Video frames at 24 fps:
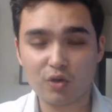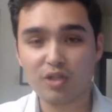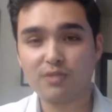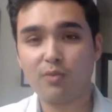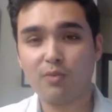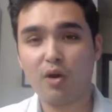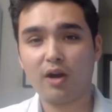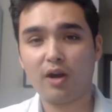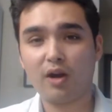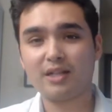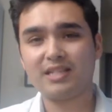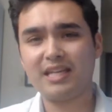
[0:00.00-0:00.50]

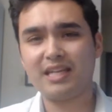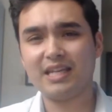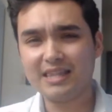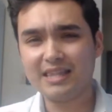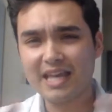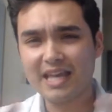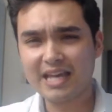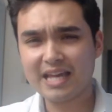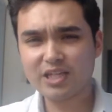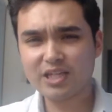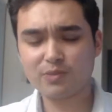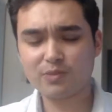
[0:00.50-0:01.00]
markets, and
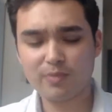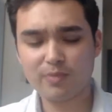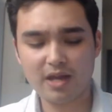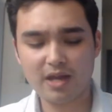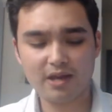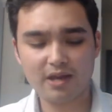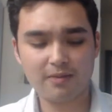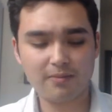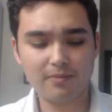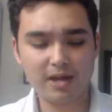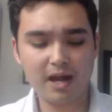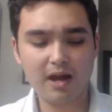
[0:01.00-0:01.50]
they
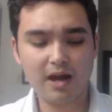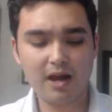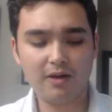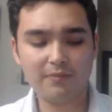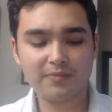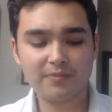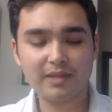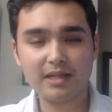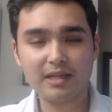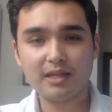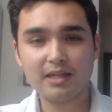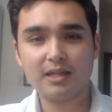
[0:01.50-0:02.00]
spend about
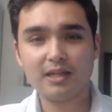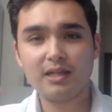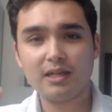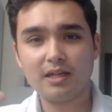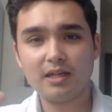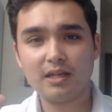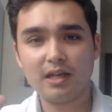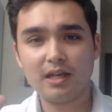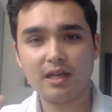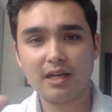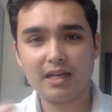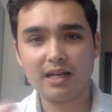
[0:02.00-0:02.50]

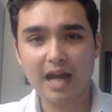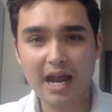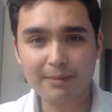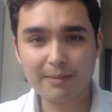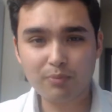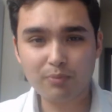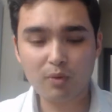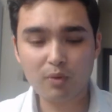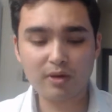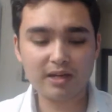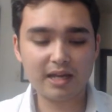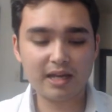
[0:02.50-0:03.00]

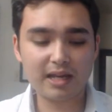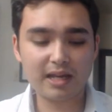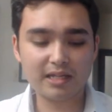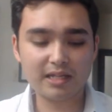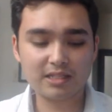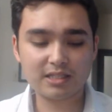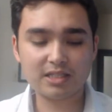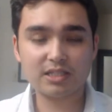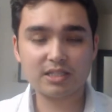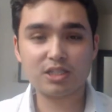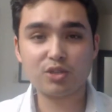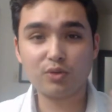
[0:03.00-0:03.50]

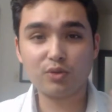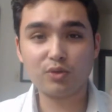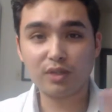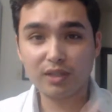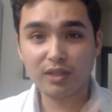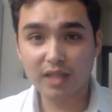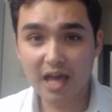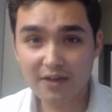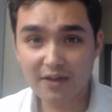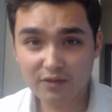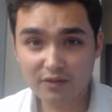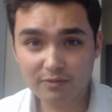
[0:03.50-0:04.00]
9.8 to
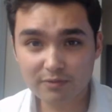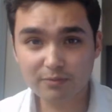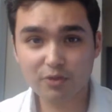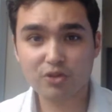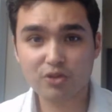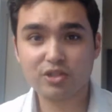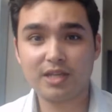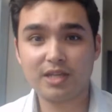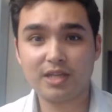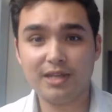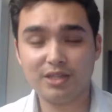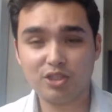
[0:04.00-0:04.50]
11%
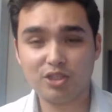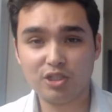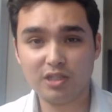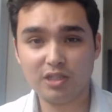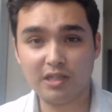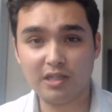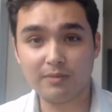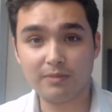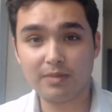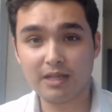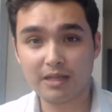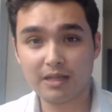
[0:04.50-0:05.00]

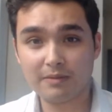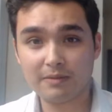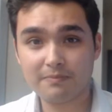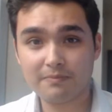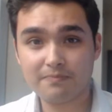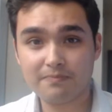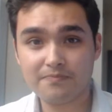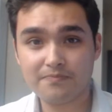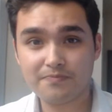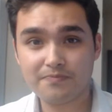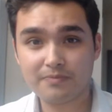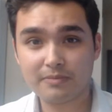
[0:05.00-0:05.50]
GDP,
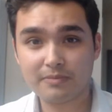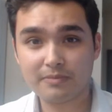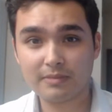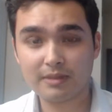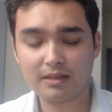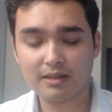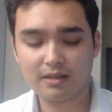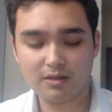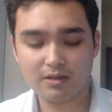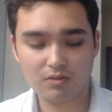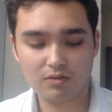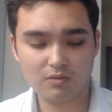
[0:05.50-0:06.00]

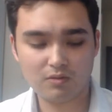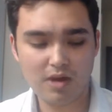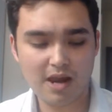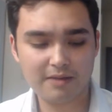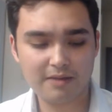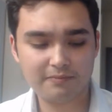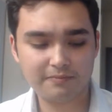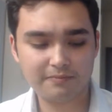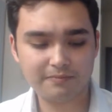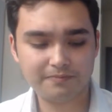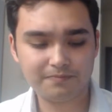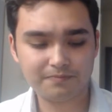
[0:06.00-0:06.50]

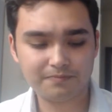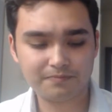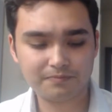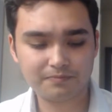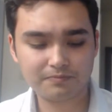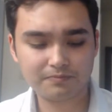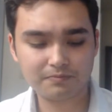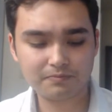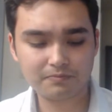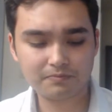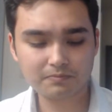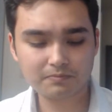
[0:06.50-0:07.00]
right?
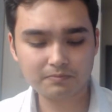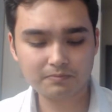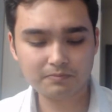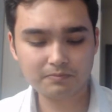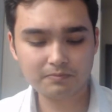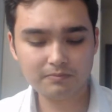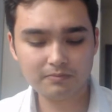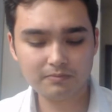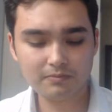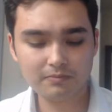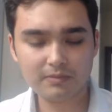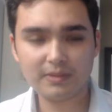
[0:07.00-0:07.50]

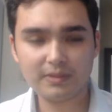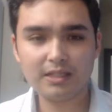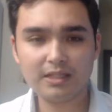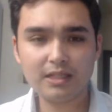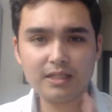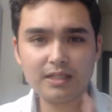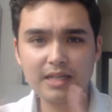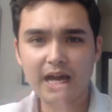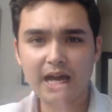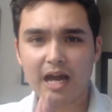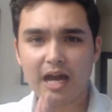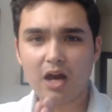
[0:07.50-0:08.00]

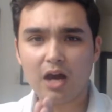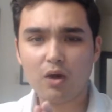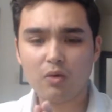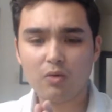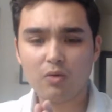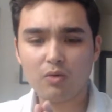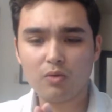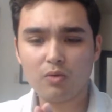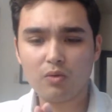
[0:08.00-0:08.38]
Now,